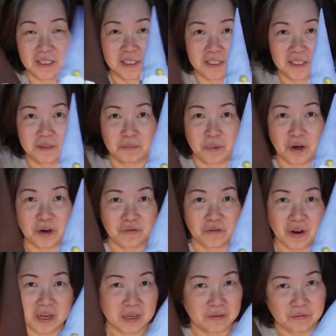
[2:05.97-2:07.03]
is
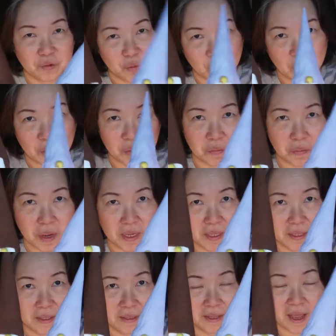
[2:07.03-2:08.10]
perfect if you want to make
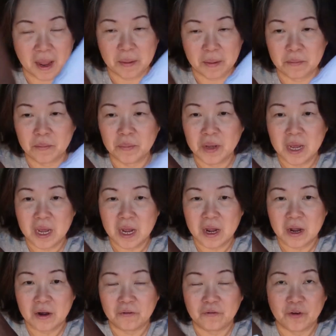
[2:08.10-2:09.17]
them
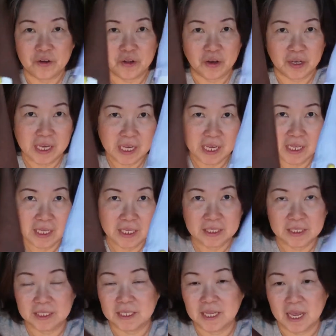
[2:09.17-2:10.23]
for your
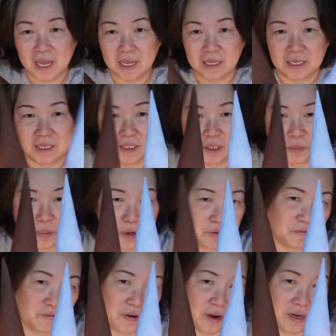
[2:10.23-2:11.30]
kids, and it's
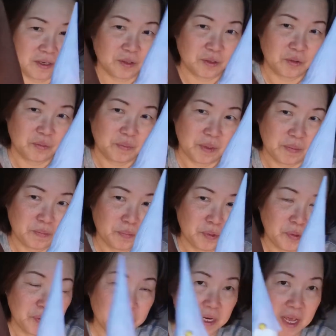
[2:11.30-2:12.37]
perfect to be
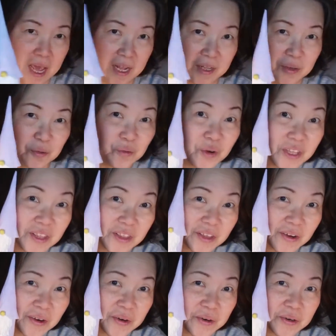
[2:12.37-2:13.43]
put at the
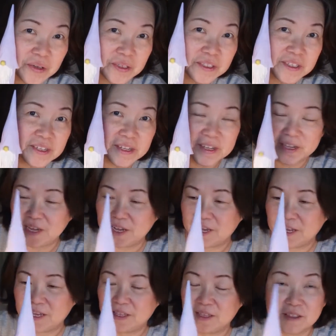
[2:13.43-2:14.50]
windows
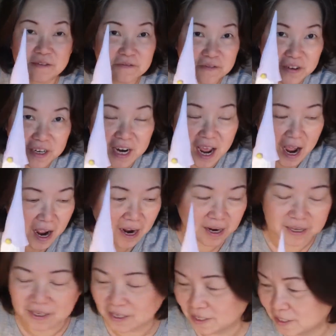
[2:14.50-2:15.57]
in different height.